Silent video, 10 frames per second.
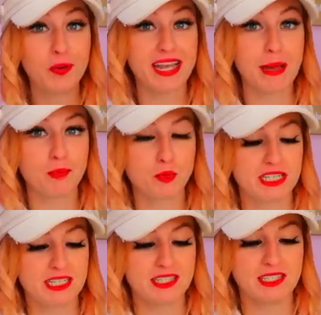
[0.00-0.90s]
we get more
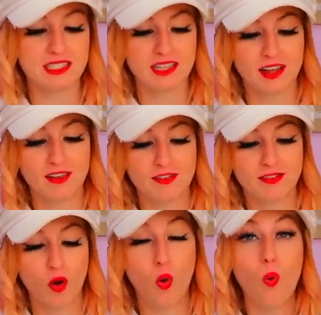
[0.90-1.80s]
Disney stuff,
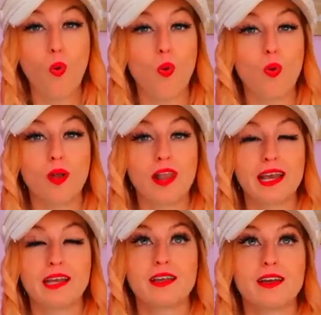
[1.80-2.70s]
or
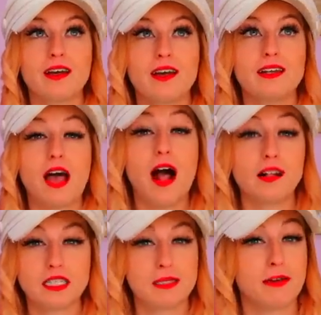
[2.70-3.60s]
like an
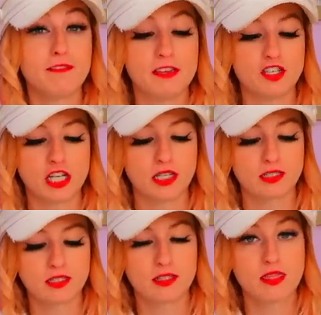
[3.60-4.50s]
ultimate fidget.
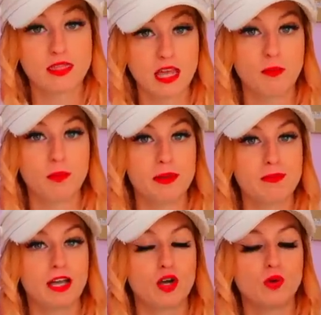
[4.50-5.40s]
That would be
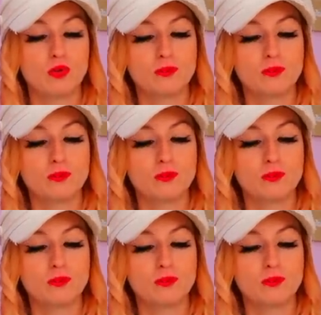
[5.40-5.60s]
my goal.